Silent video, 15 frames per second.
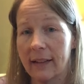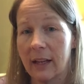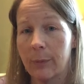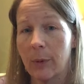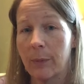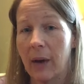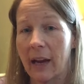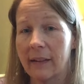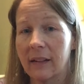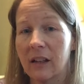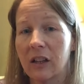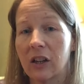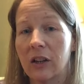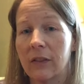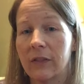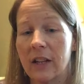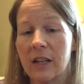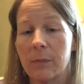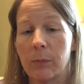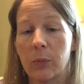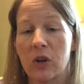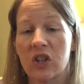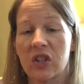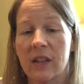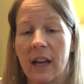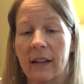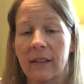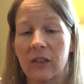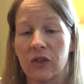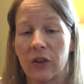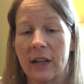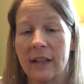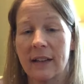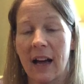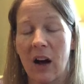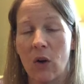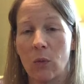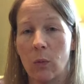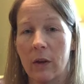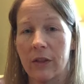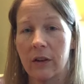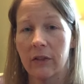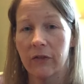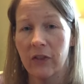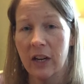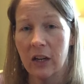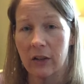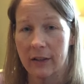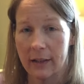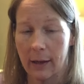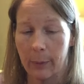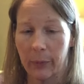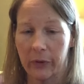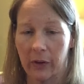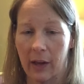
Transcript: Keep them nice and curved and push that string down with your fingertips